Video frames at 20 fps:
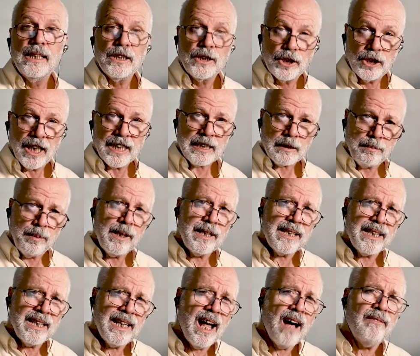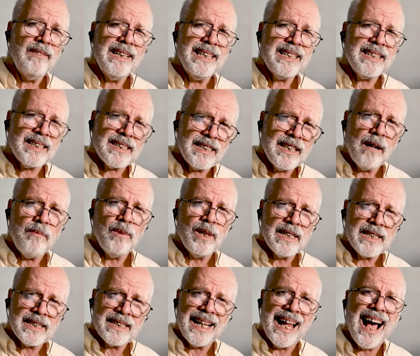Just put love in
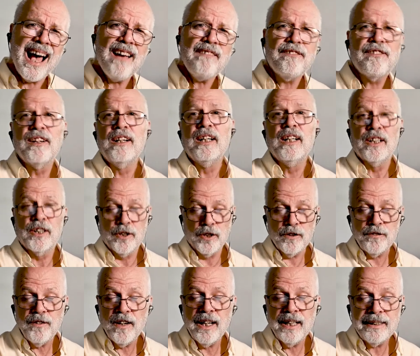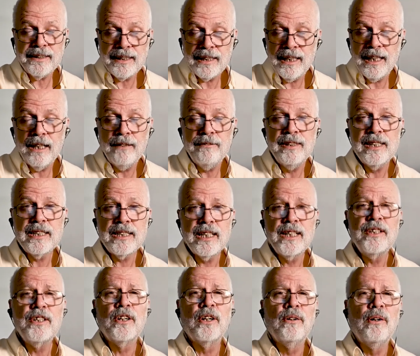someone's life You'll find love is
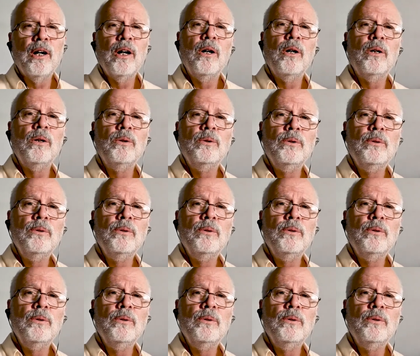in your own.